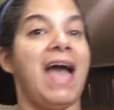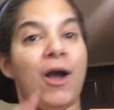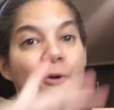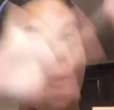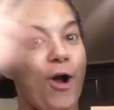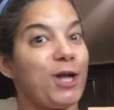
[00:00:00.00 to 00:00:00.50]

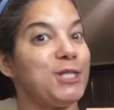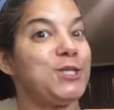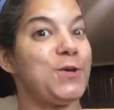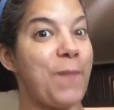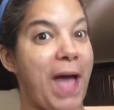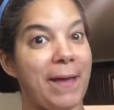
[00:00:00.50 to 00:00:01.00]
Welcome to
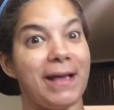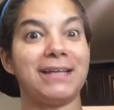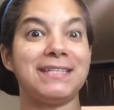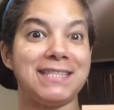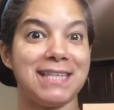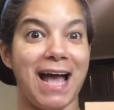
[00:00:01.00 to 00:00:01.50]
my
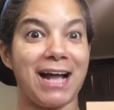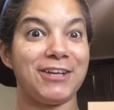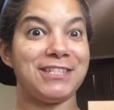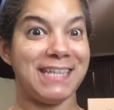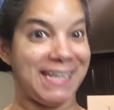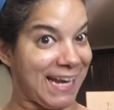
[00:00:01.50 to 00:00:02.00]

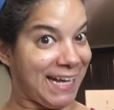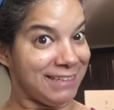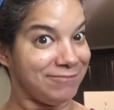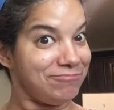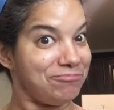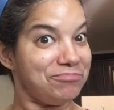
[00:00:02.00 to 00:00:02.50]
cocina.
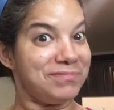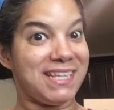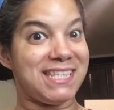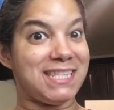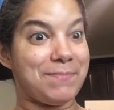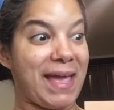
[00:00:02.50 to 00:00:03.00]

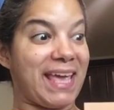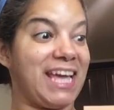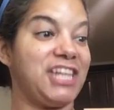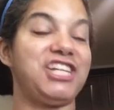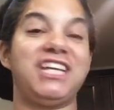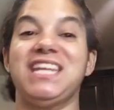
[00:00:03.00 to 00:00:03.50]
This is my
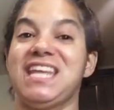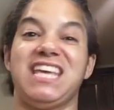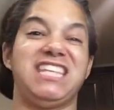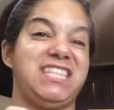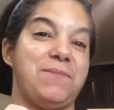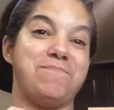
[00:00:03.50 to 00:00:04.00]
kitchen.
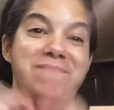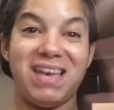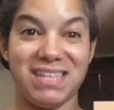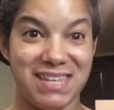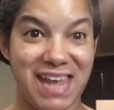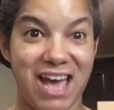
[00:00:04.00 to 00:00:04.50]
It's a
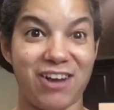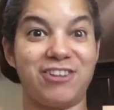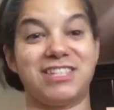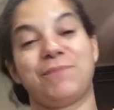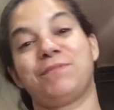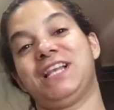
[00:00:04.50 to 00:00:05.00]
mess now because
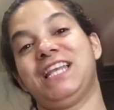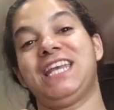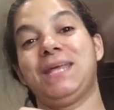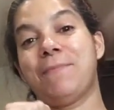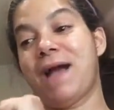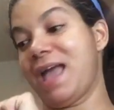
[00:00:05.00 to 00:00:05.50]
I'm
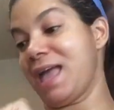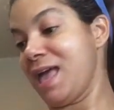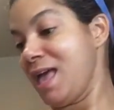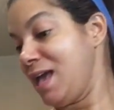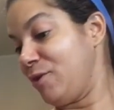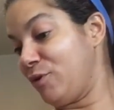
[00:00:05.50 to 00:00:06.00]
cleaning my
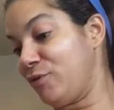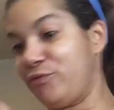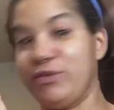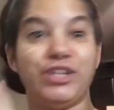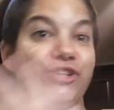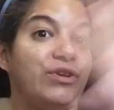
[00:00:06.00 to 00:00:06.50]

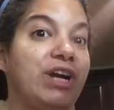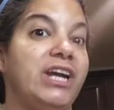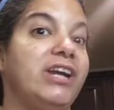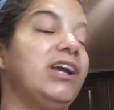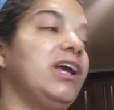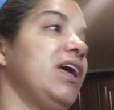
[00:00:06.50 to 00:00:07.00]

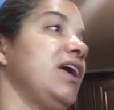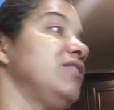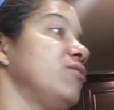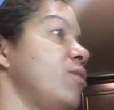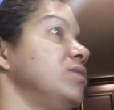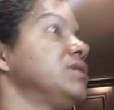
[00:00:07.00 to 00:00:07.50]
refrigerator and
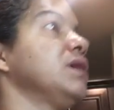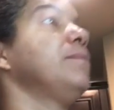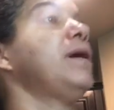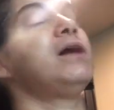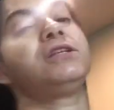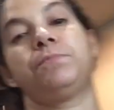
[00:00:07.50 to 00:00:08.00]
doing so
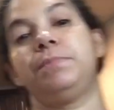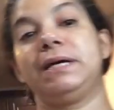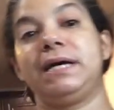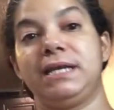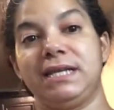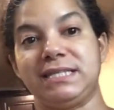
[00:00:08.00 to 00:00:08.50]
much,
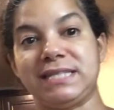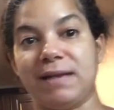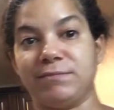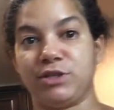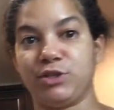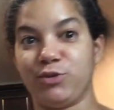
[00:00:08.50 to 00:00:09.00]
but it's time
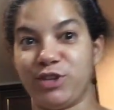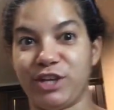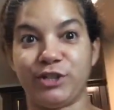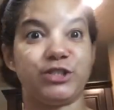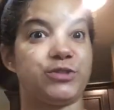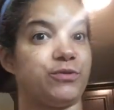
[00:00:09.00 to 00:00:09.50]
to do
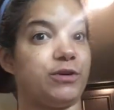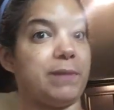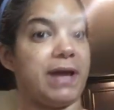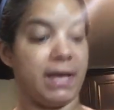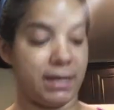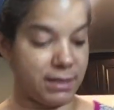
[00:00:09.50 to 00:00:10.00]
dinners for
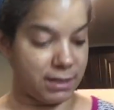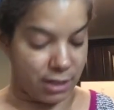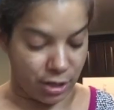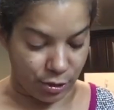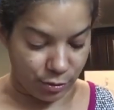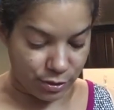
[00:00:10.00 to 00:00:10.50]
my
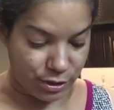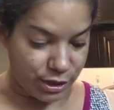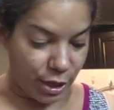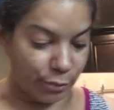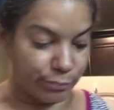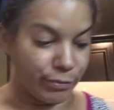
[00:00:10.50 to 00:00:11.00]
girls.
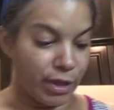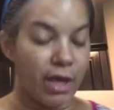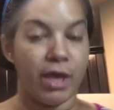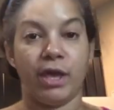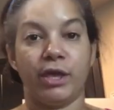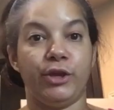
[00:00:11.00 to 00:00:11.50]
So
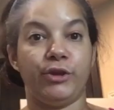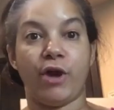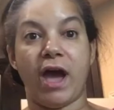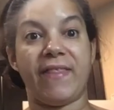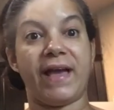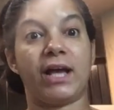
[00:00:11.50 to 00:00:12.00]
you know
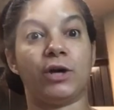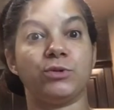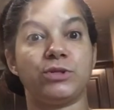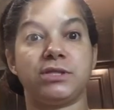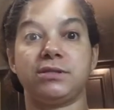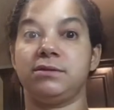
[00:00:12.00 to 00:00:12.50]
how that
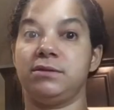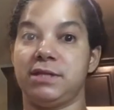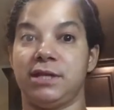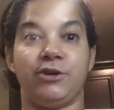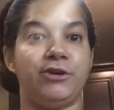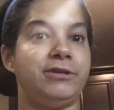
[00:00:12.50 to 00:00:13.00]
goes.
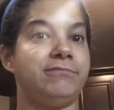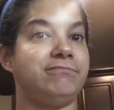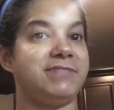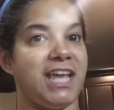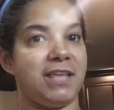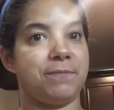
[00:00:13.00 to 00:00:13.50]
Dinner
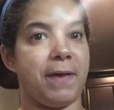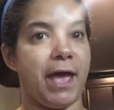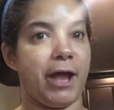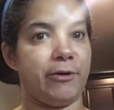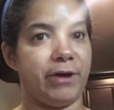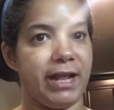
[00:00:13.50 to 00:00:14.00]
takes
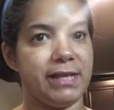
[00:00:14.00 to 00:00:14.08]
priority.